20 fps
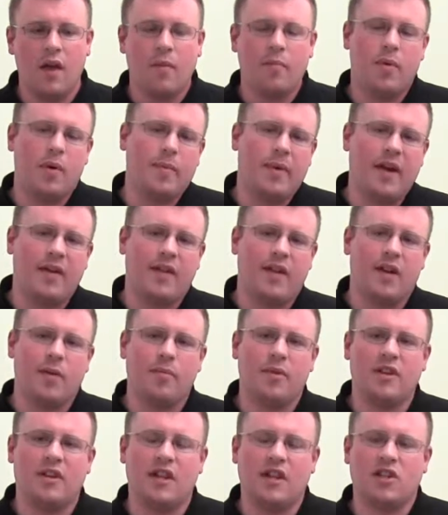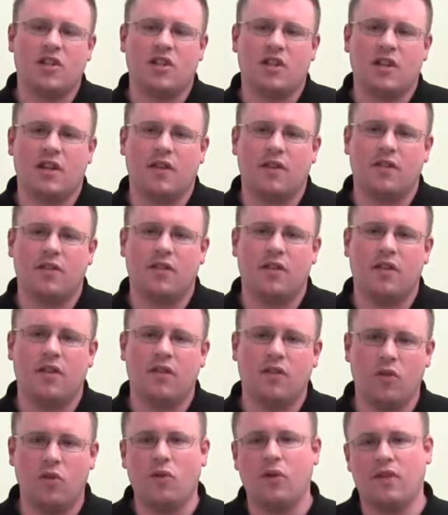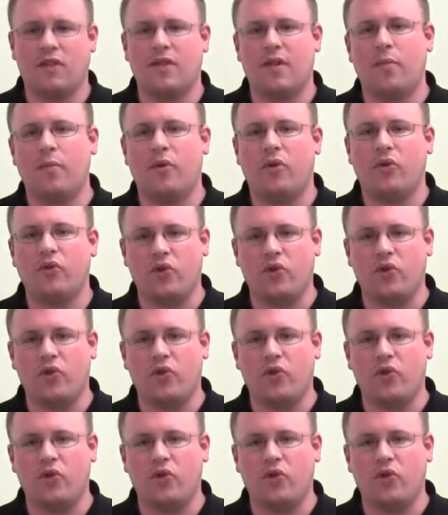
but my recommendation is you assemble